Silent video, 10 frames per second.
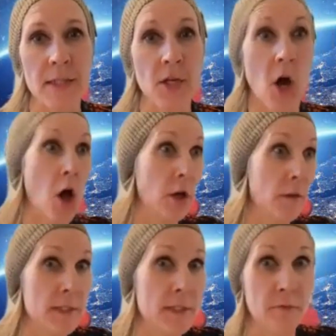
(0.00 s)
and all of
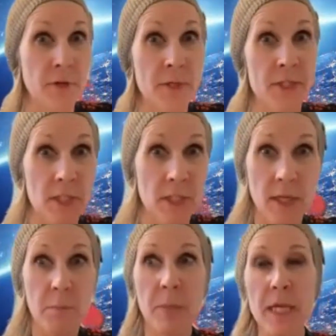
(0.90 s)
the different
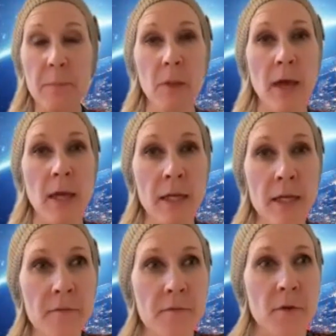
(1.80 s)
people that
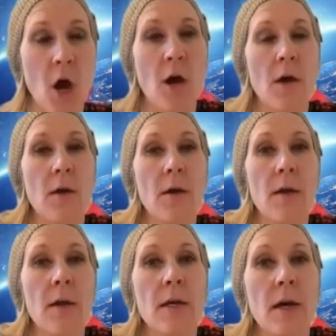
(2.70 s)
live
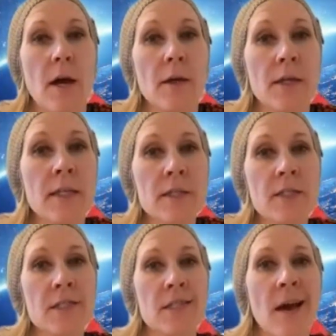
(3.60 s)
in the
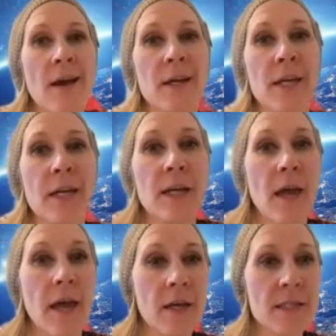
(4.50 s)
society.
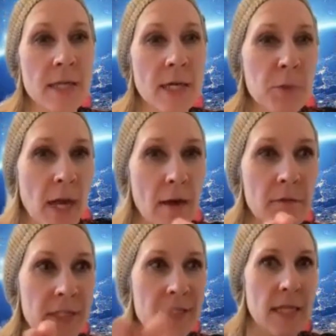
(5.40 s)
Instead, we have
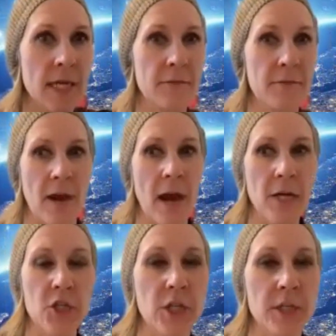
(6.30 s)
these like
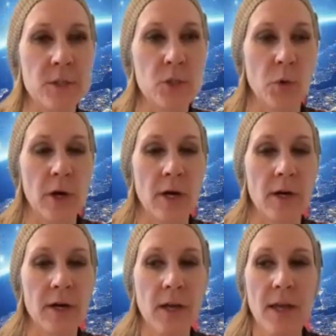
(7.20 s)
factions
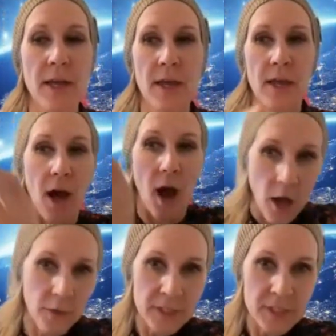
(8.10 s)
where
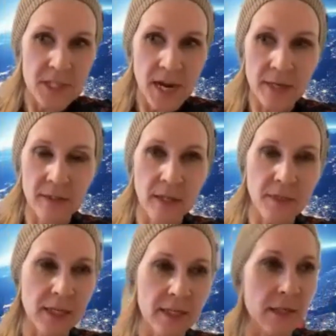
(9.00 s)
on this side they
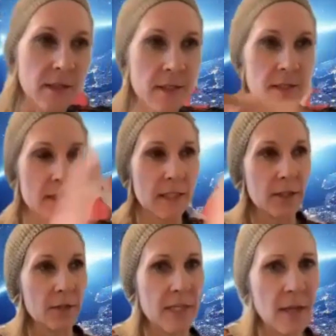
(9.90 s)
think like this, and then
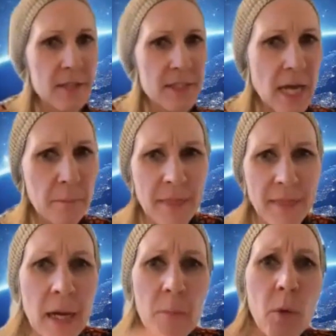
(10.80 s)
on the other side. But
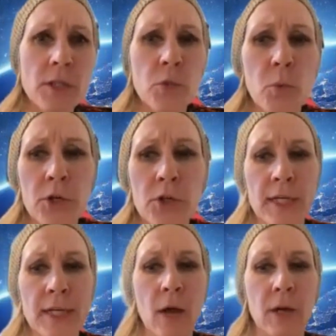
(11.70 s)
then I'm also
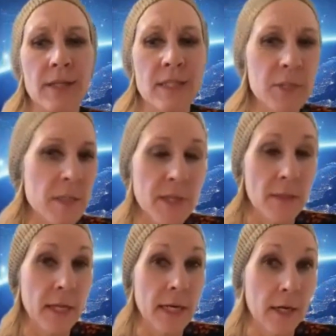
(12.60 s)
wondering now, like sometimes I
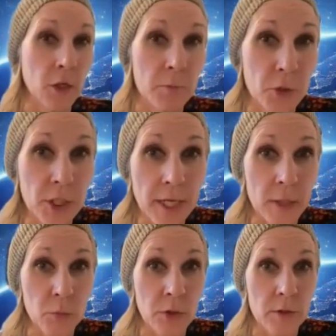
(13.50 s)
think I
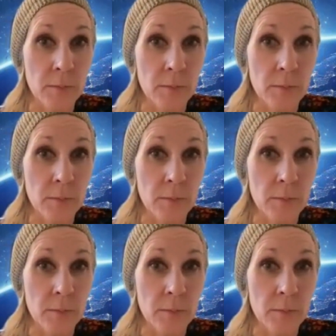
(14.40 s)
communicate with